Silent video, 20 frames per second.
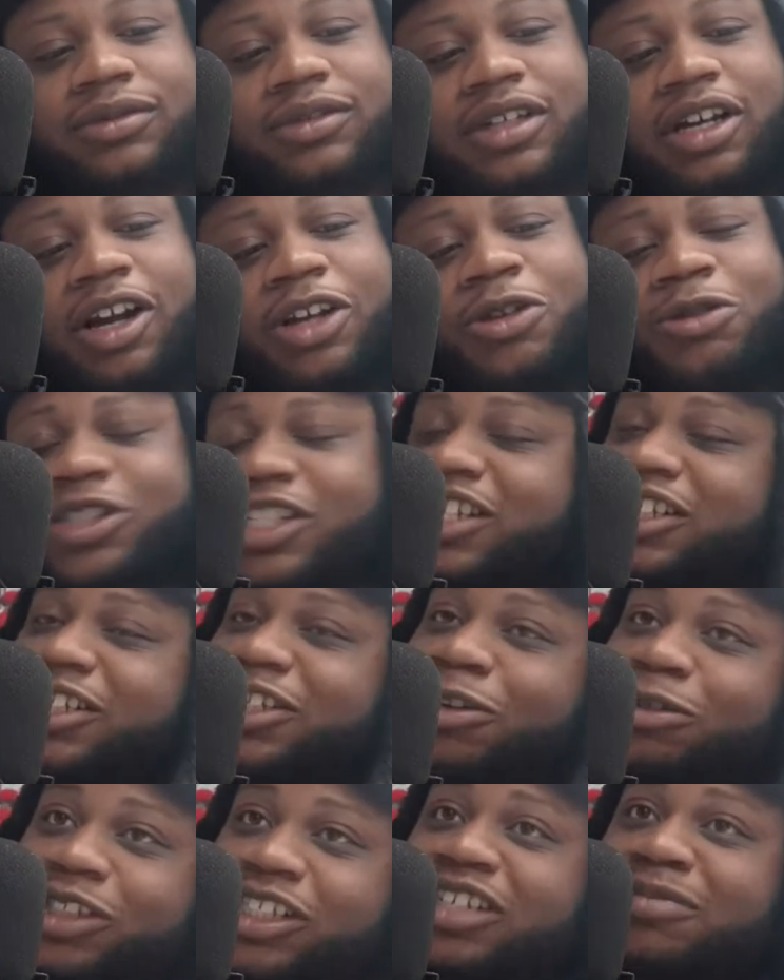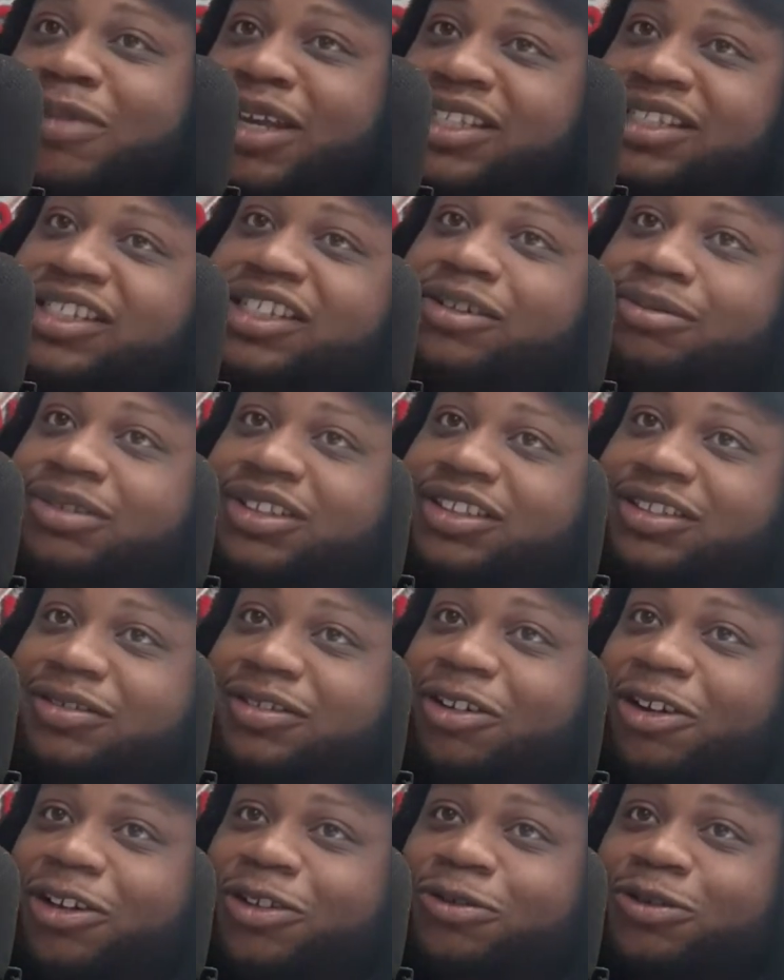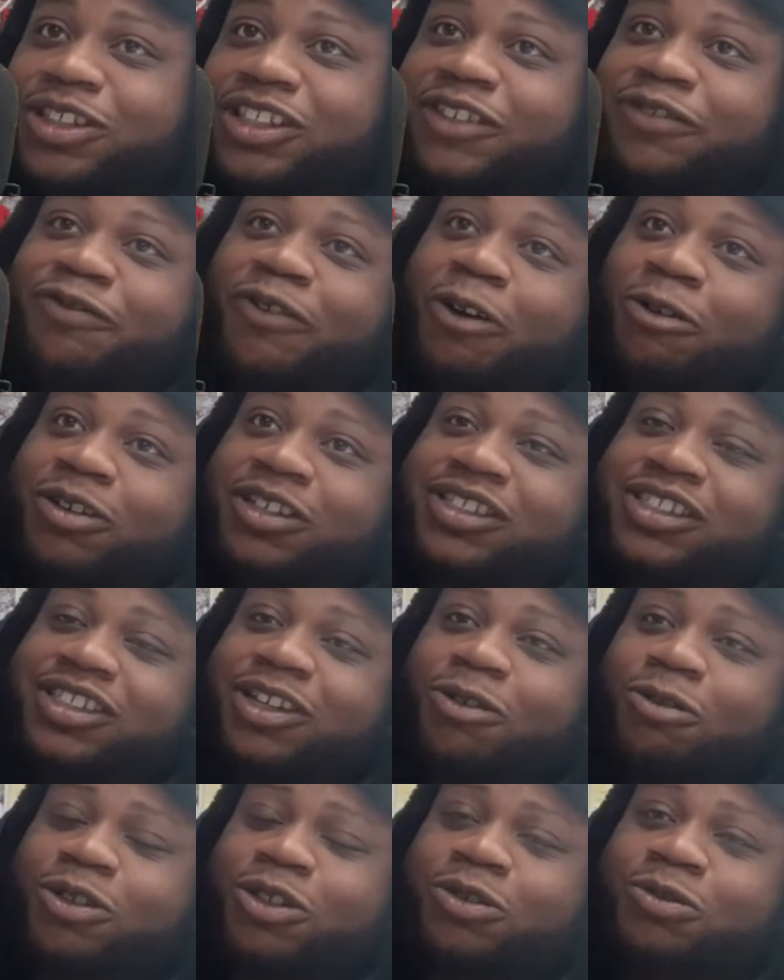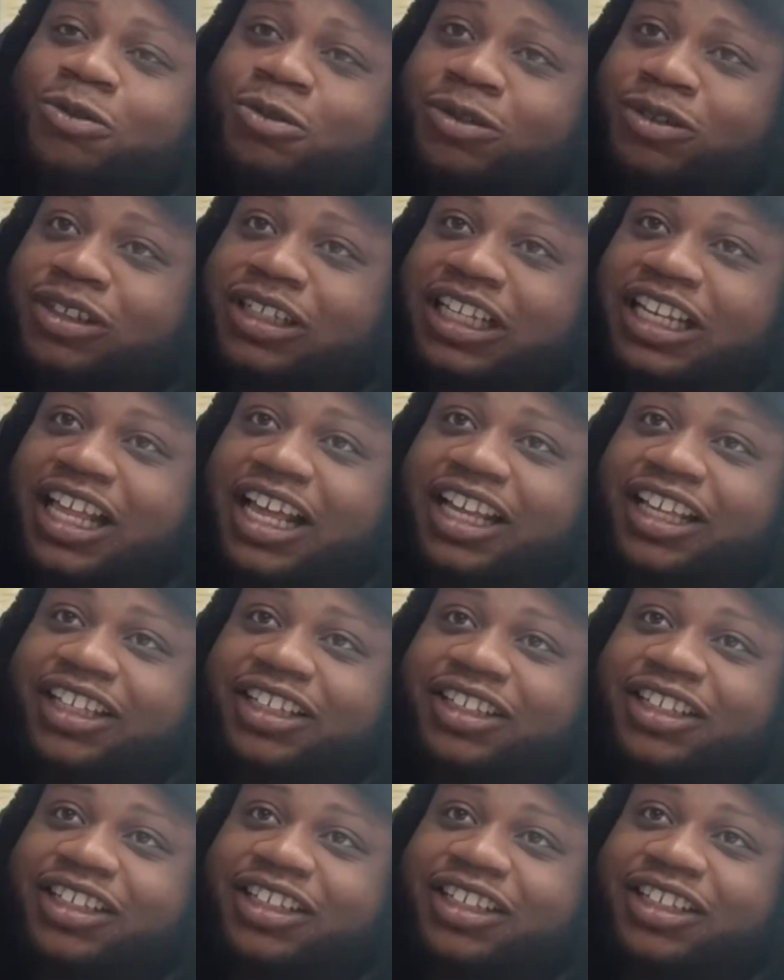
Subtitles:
Are you teaching your teammates something, or are you just focused on you? Like,